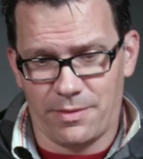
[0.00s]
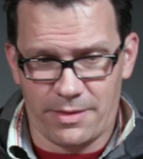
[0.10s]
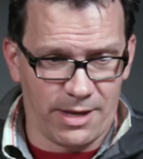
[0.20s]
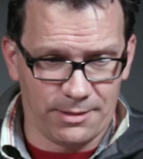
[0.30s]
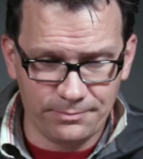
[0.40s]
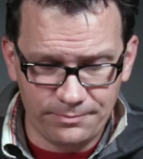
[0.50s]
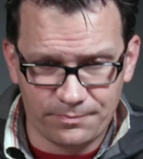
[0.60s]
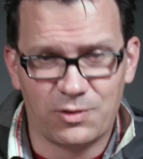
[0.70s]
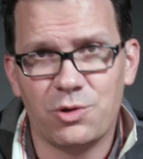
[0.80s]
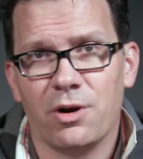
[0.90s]
the
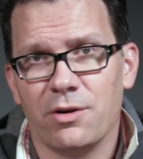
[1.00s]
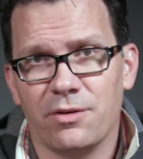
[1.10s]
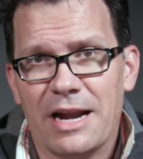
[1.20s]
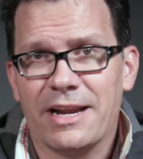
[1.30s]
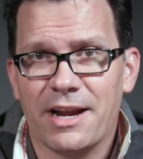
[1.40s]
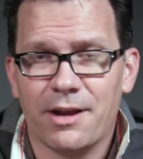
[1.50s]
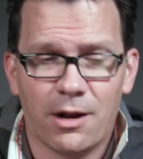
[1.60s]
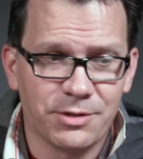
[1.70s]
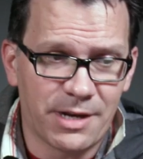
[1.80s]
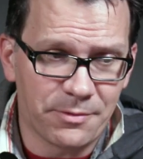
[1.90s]

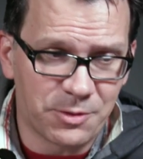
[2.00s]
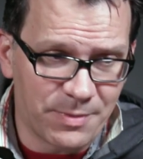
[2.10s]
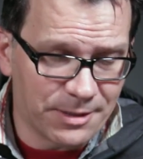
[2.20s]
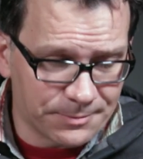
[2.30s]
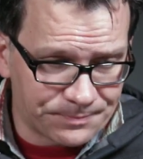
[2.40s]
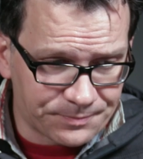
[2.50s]
$299 that I was spent.